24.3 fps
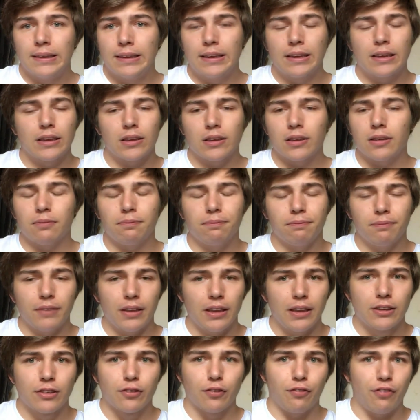this
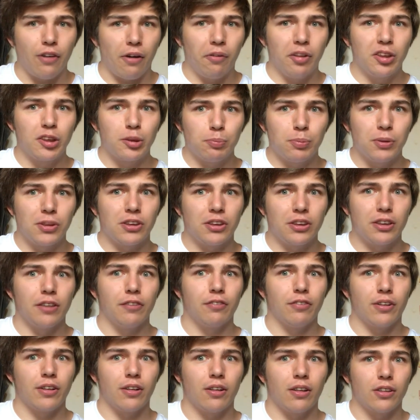is a very
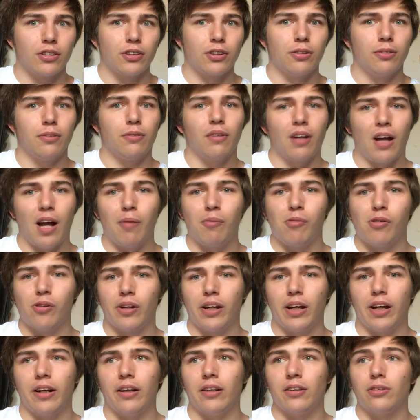specific card, so I'm
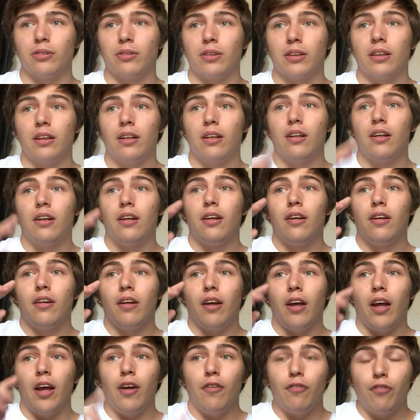gonna get into it.
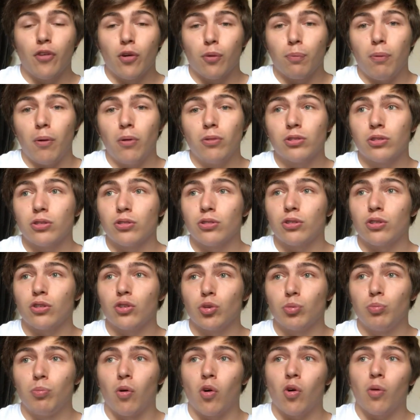If your opponent
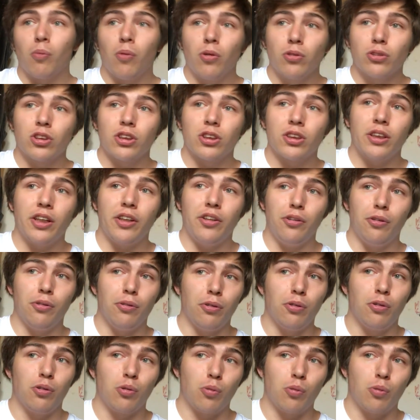controls more monsters than you do,